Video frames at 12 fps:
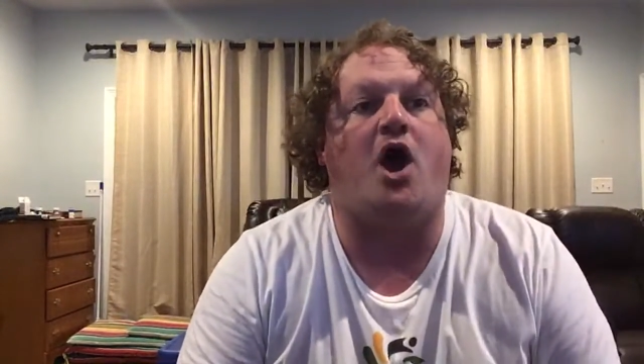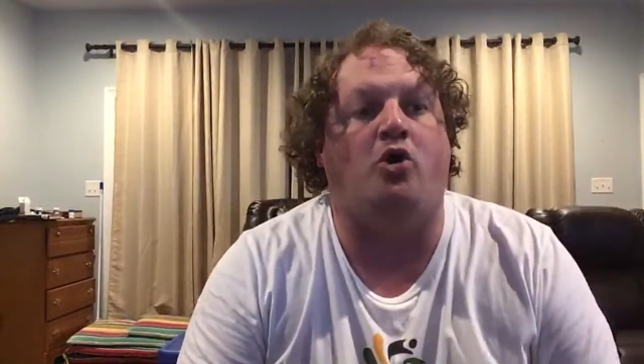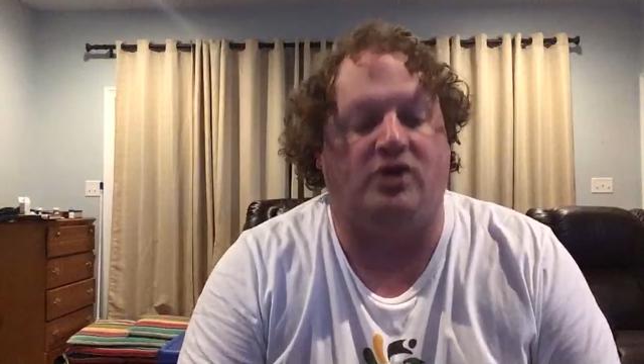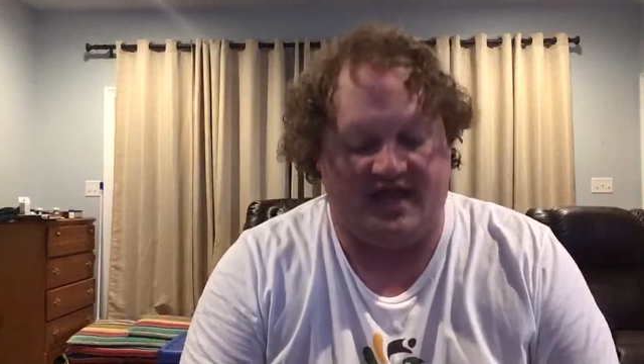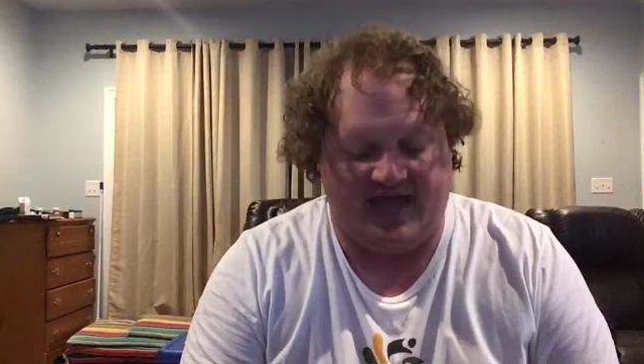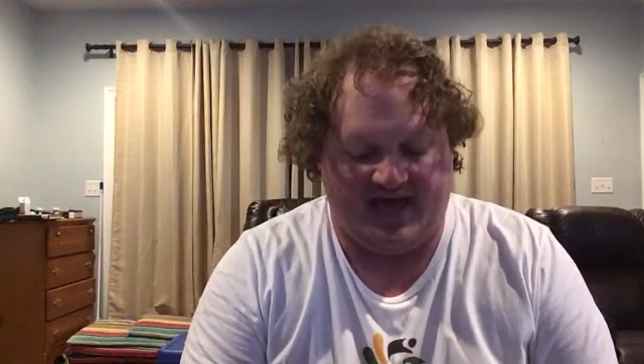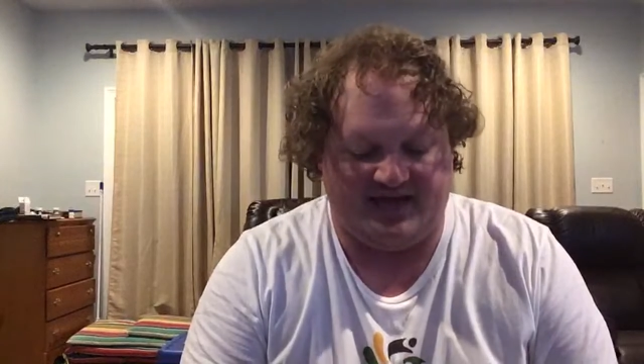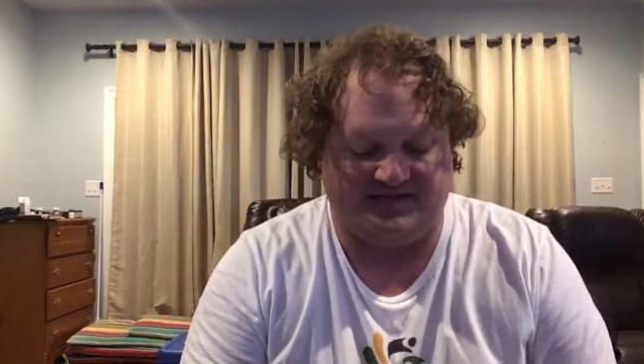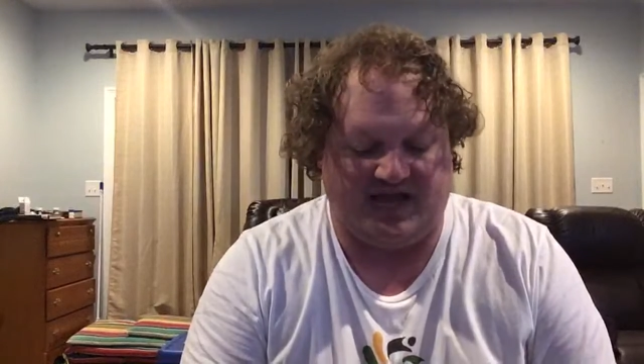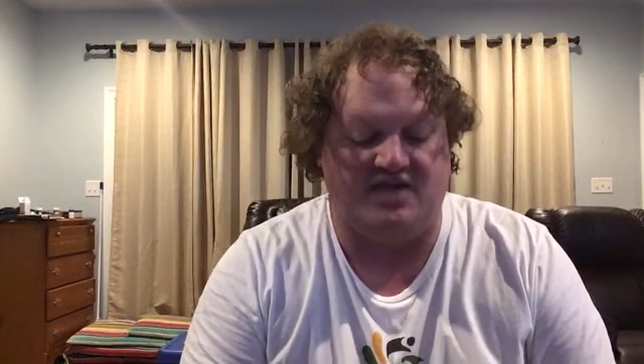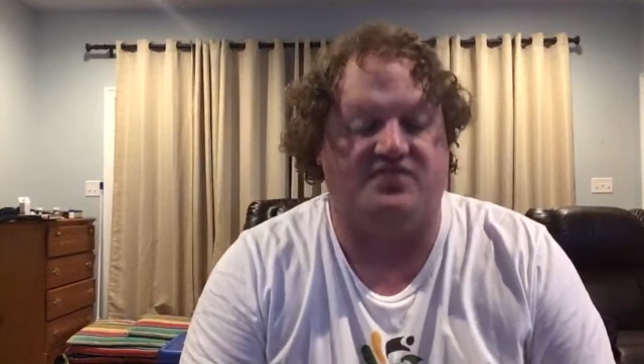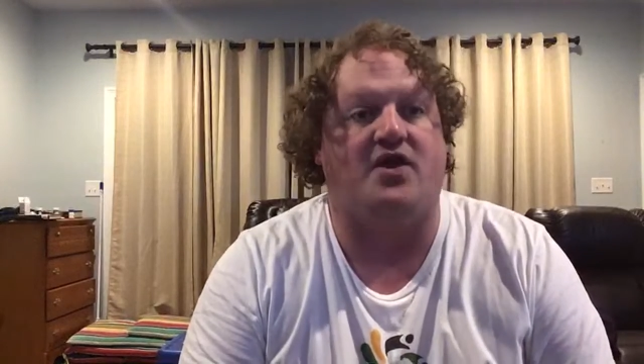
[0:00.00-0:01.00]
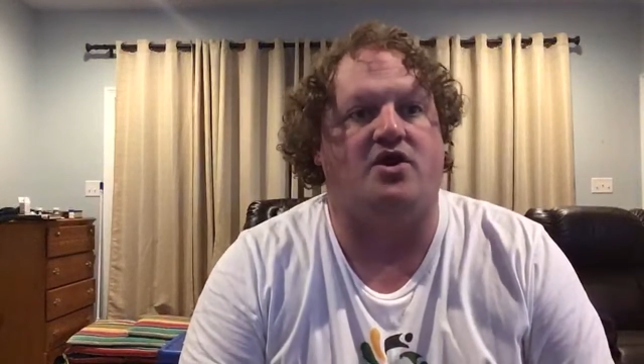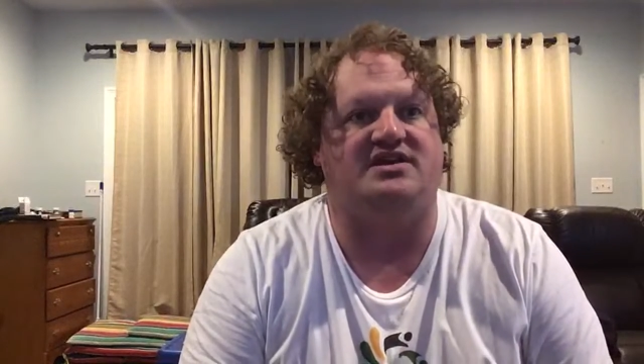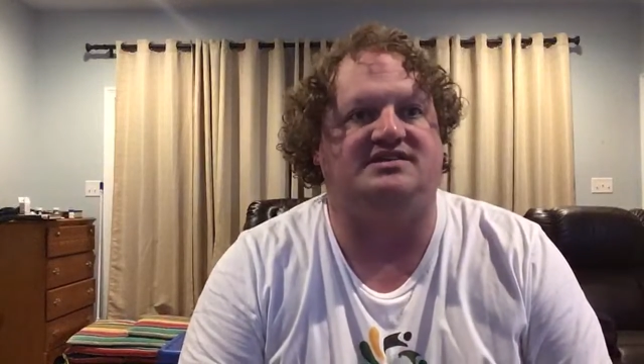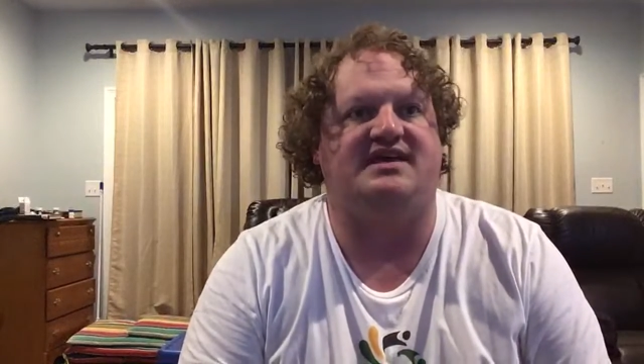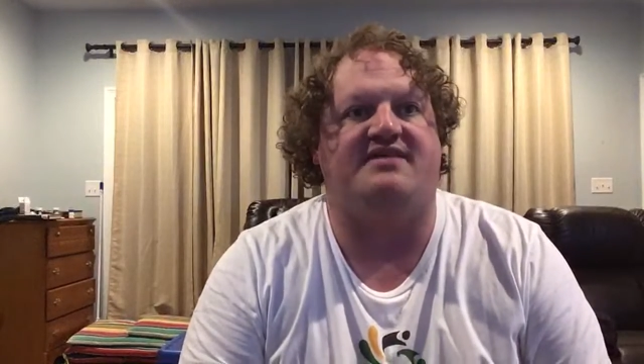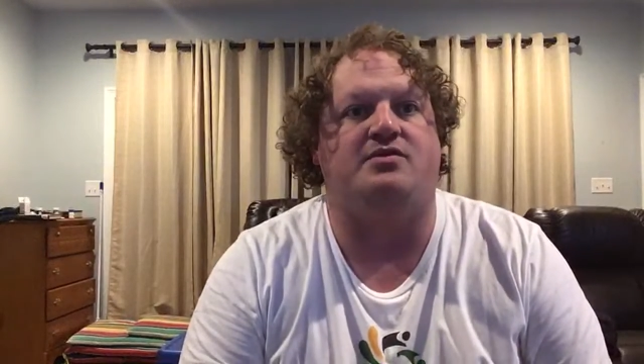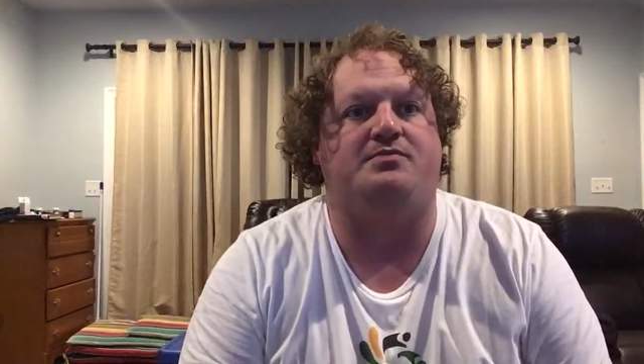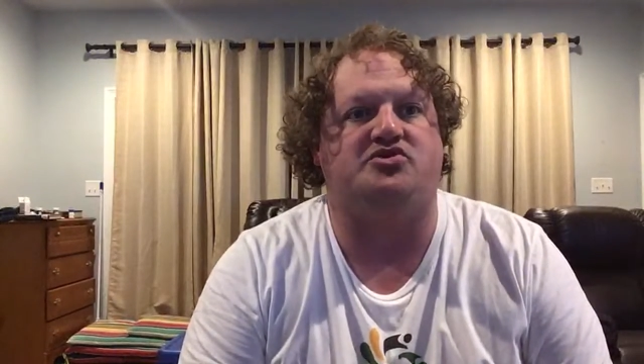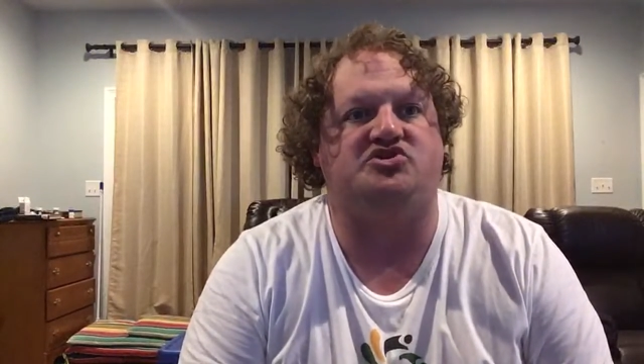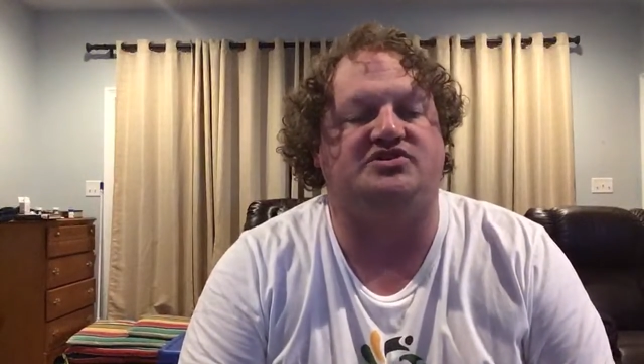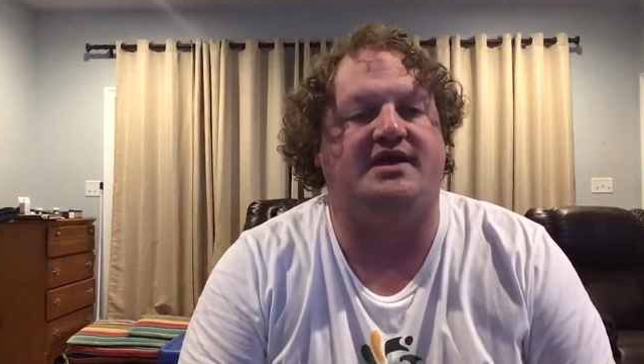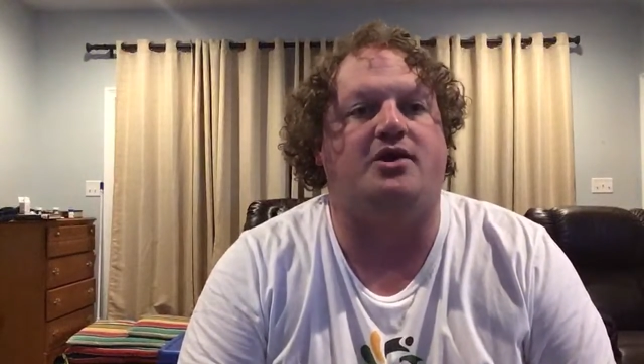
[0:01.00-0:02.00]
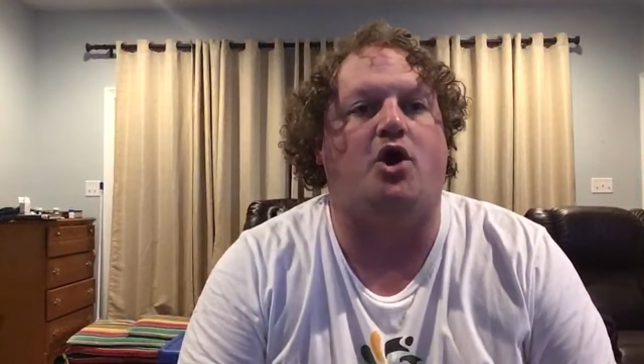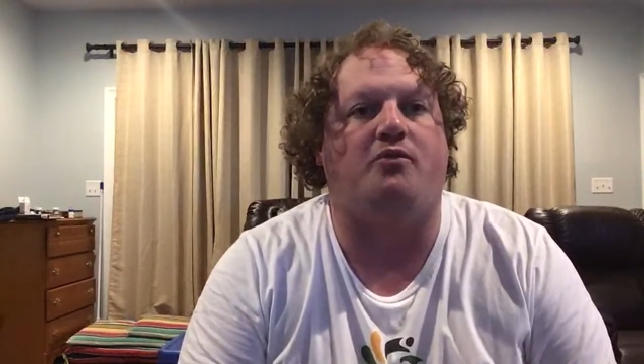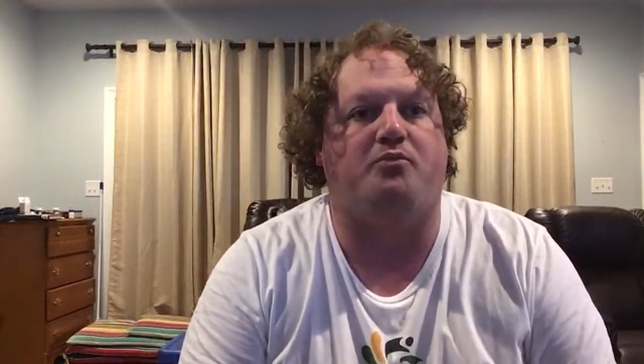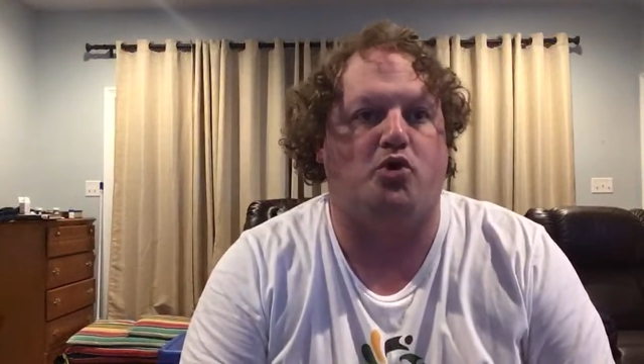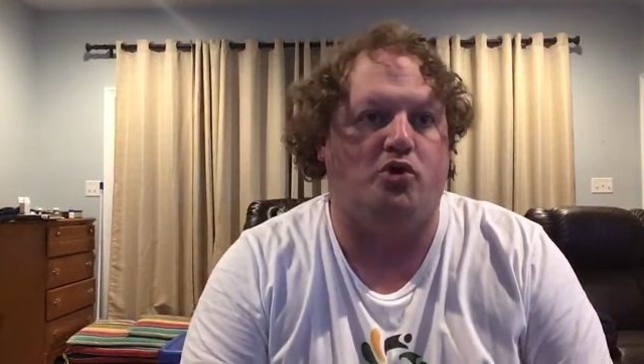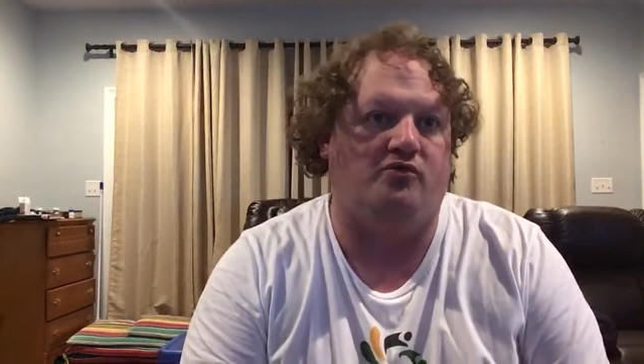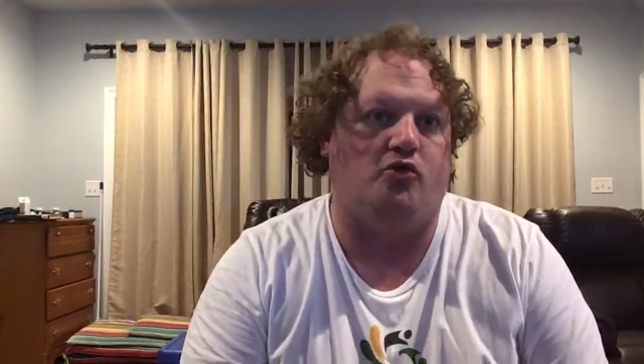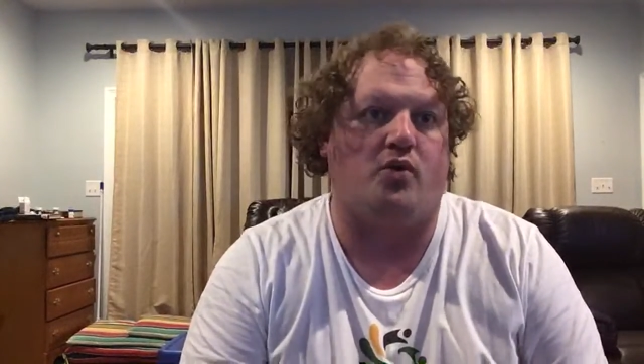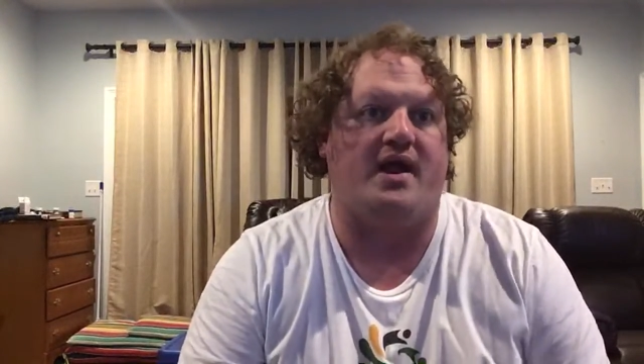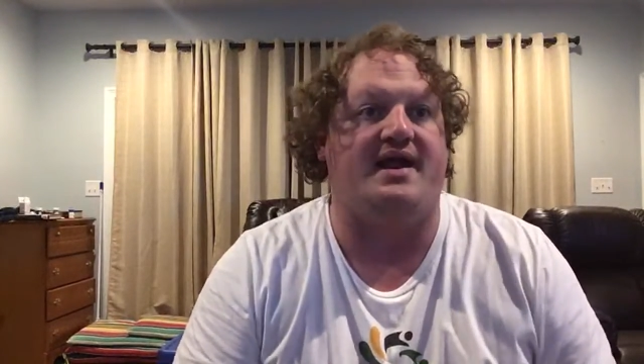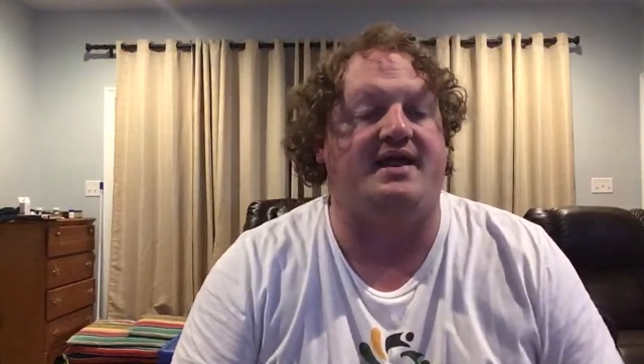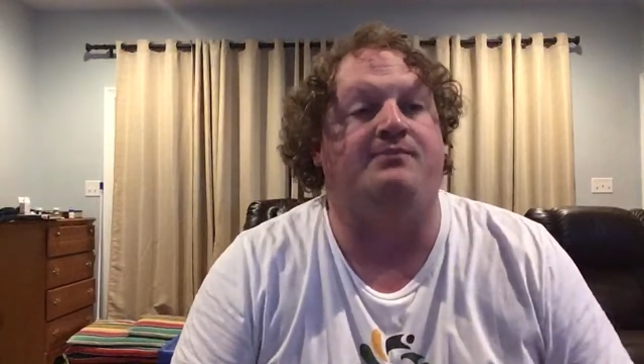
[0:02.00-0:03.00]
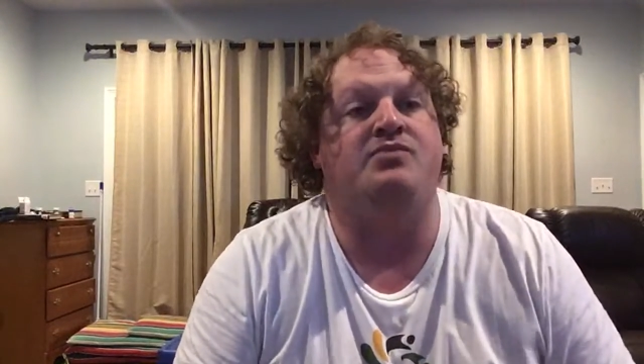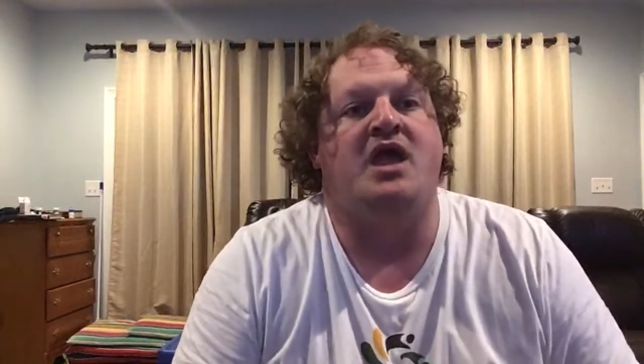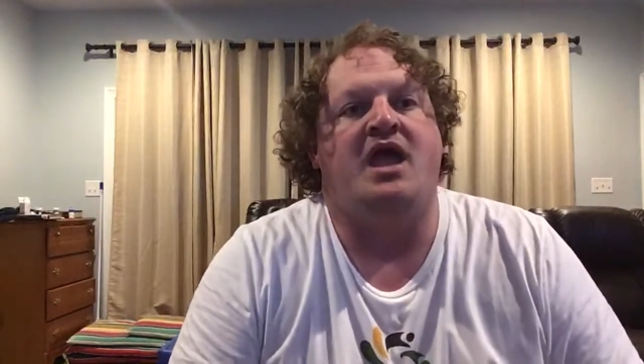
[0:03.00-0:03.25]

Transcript: only has a 37% approval rating.